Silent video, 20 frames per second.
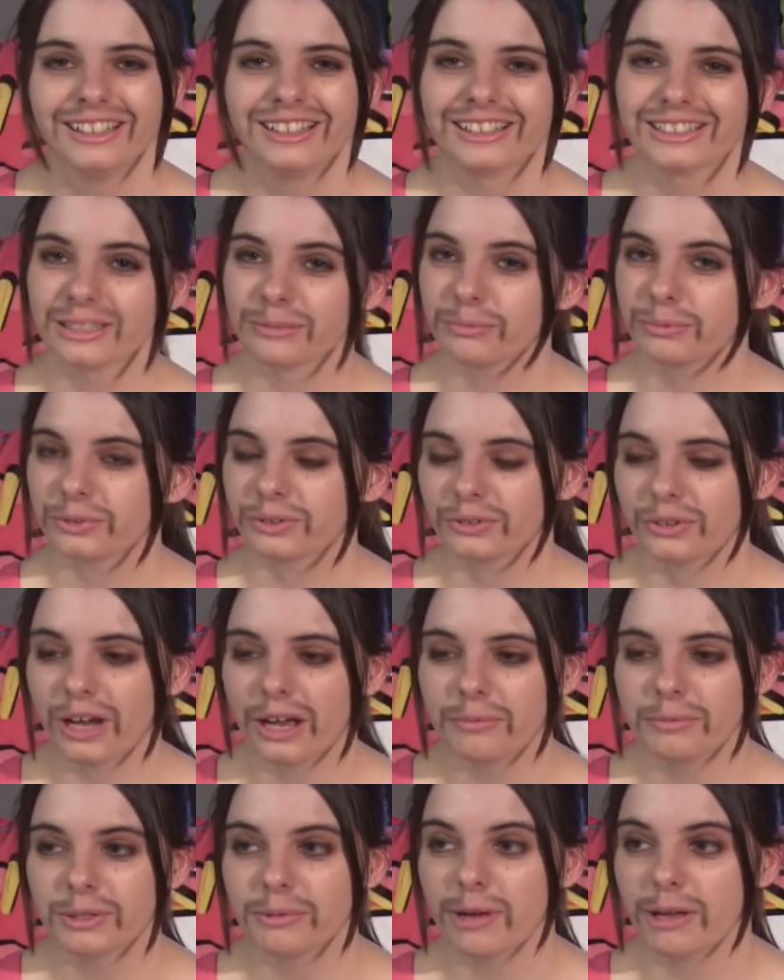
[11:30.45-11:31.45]

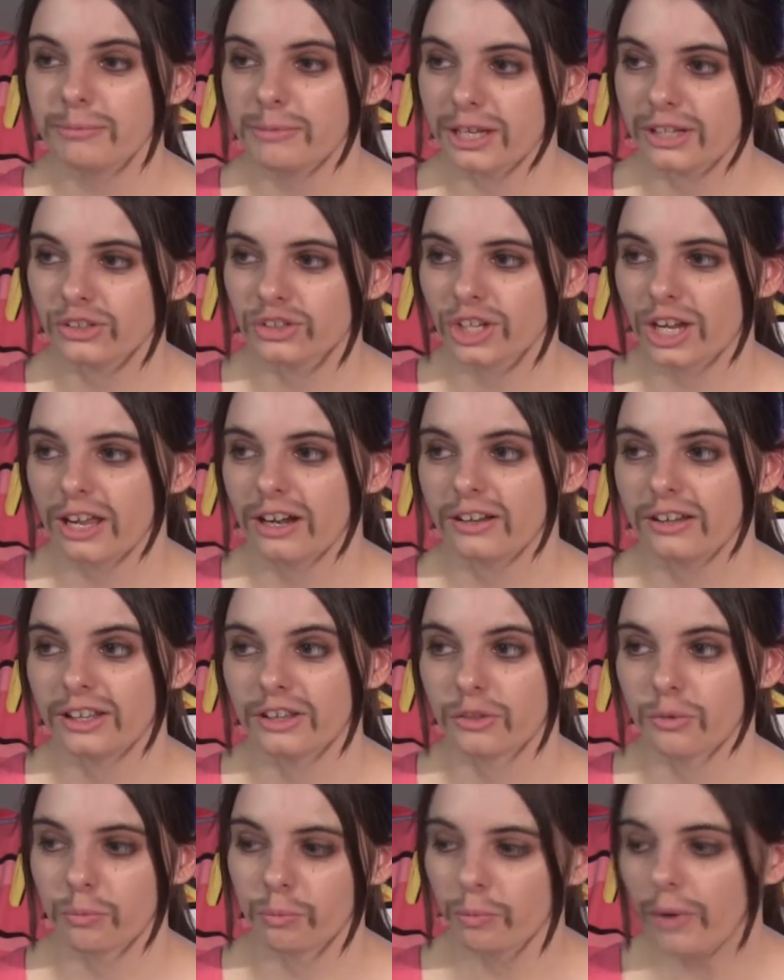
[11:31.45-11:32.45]
Subscribe to my main channel
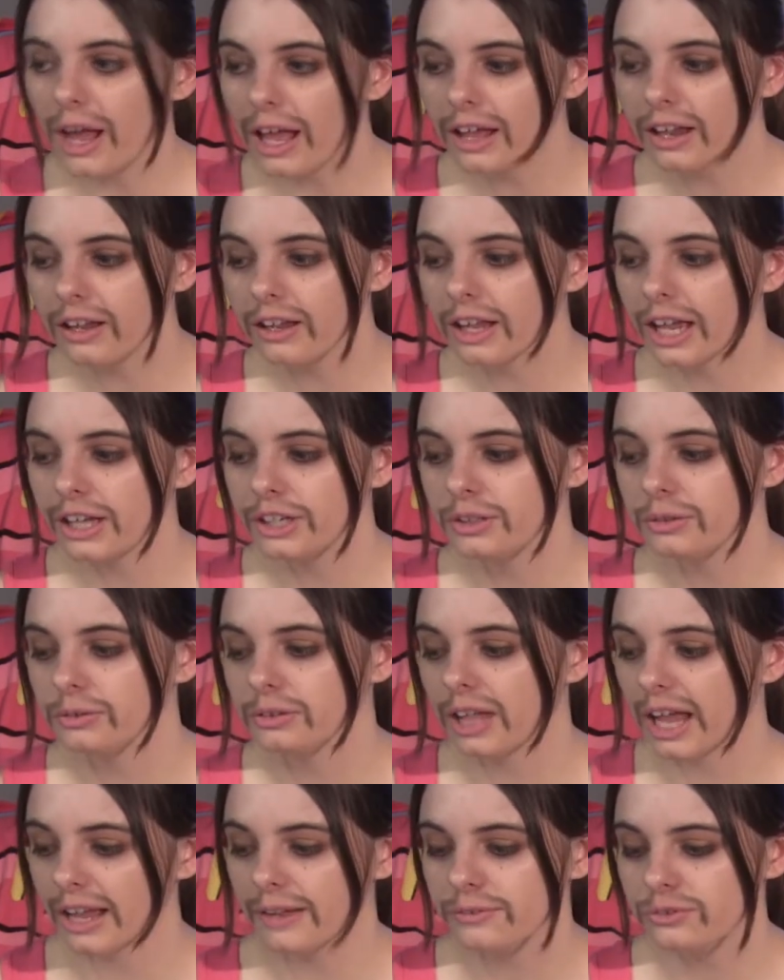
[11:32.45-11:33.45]
as well. I do
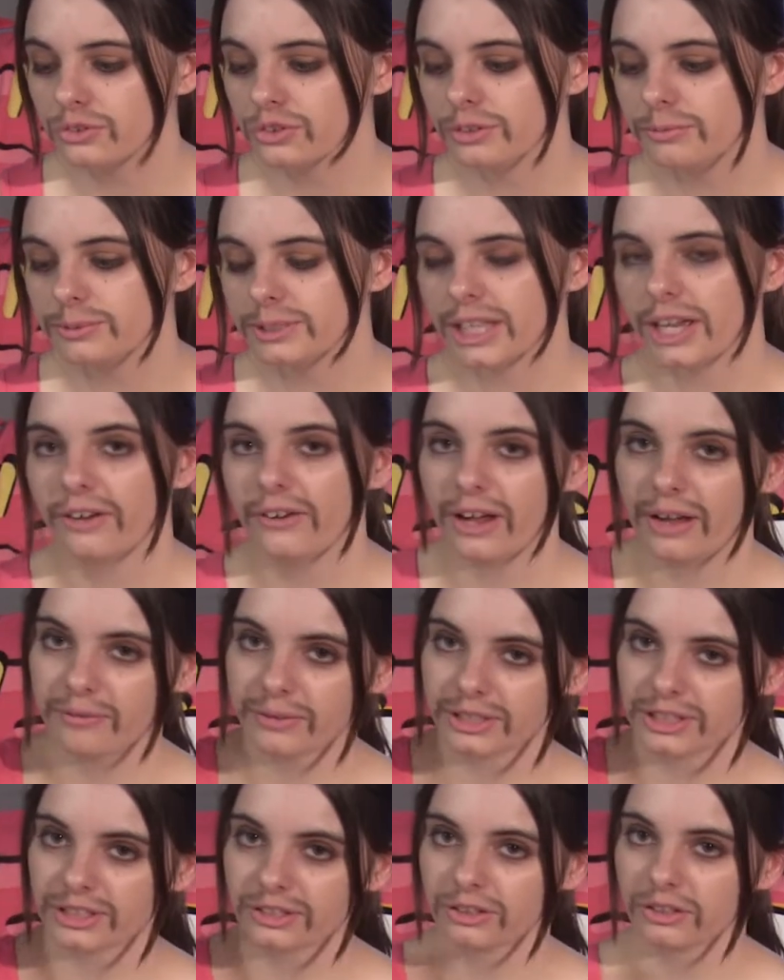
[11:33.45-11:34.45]
live streams there
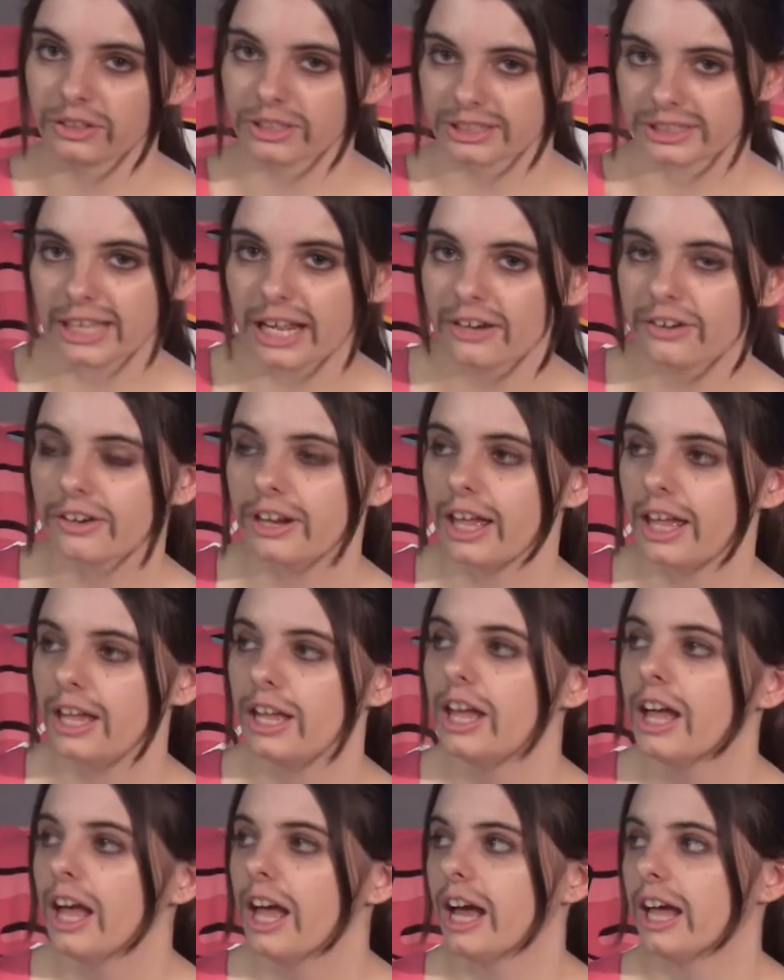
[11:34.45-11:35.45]
every single
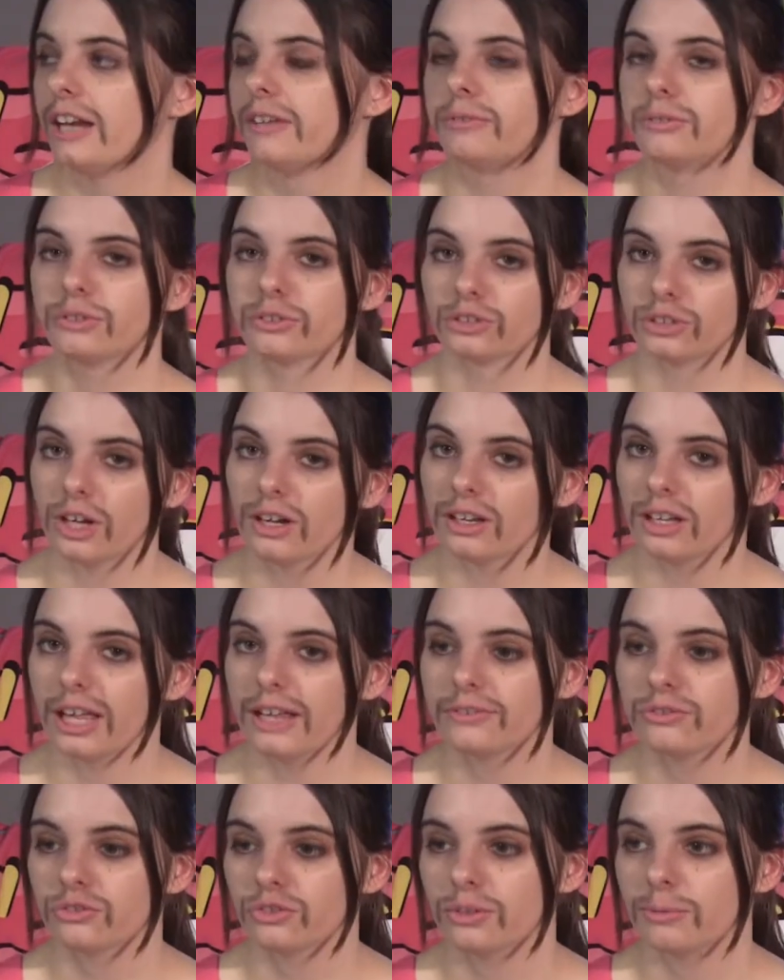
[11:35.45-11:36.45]
Saturday. And if there's not a
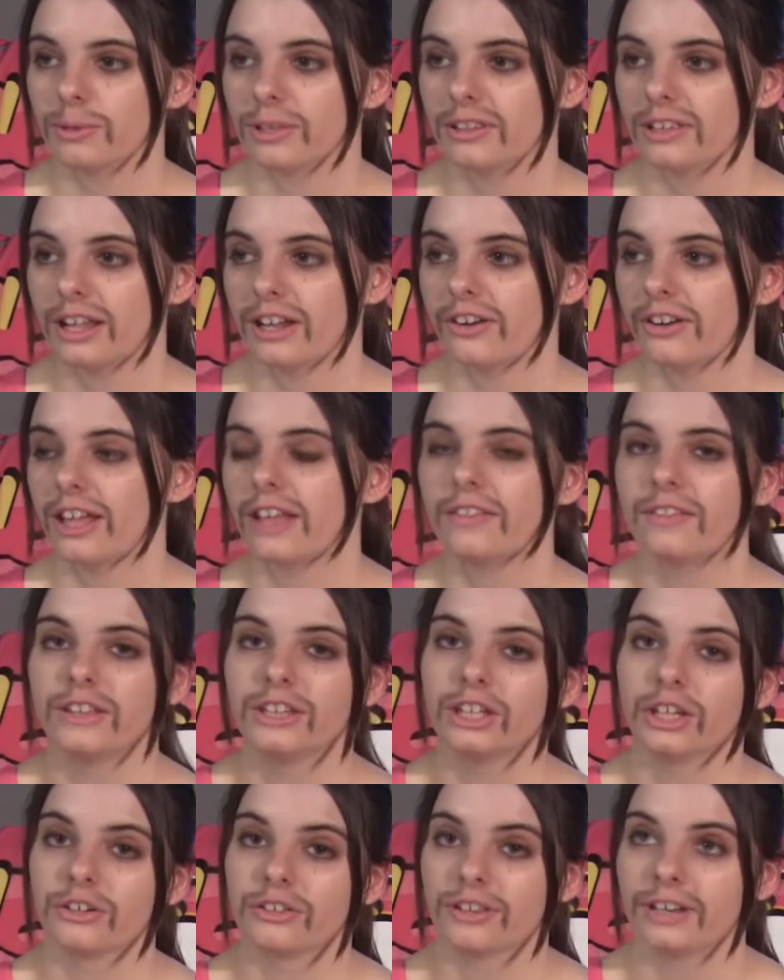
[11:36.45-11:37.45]
live stream on Saturday,
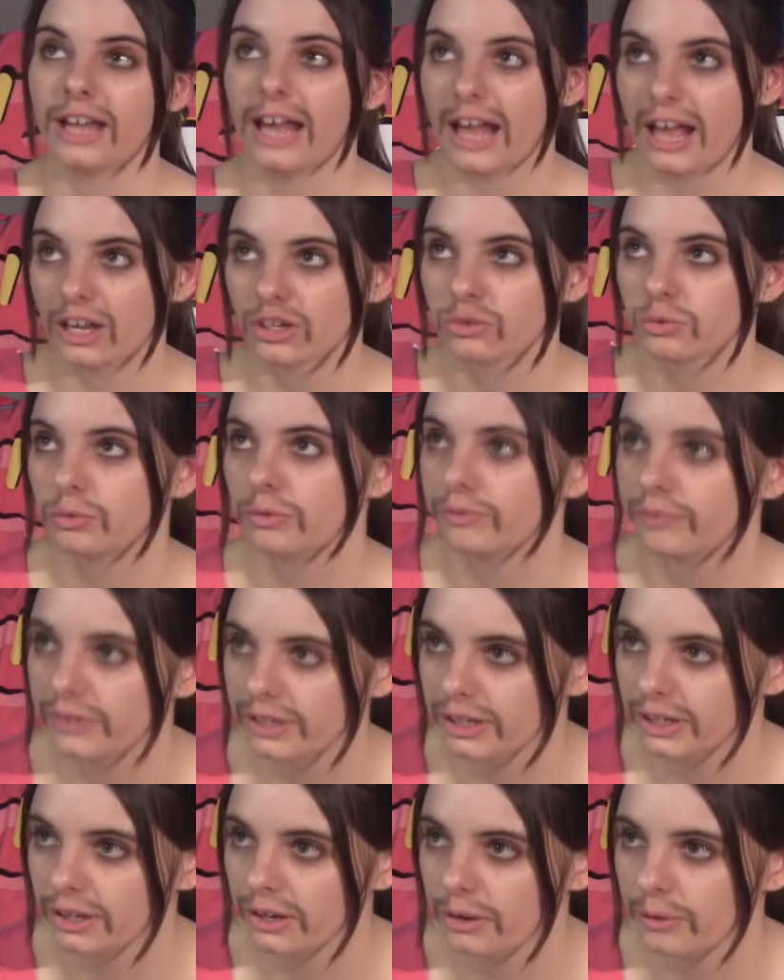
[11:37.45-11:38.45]
then there's an actual
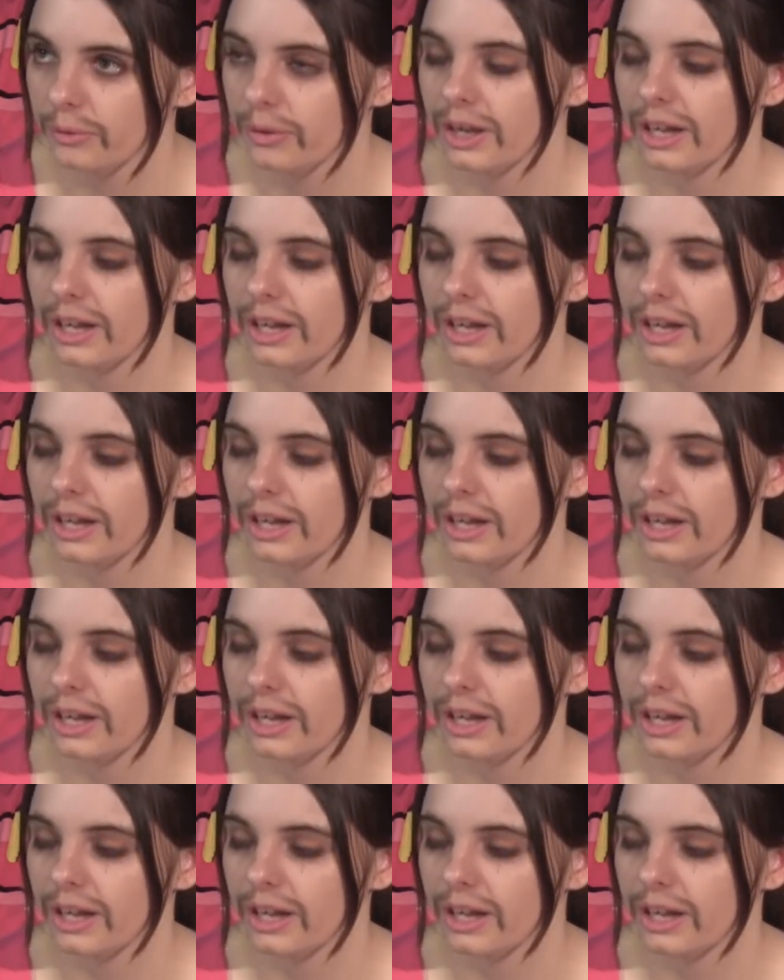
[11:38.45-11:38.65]
video.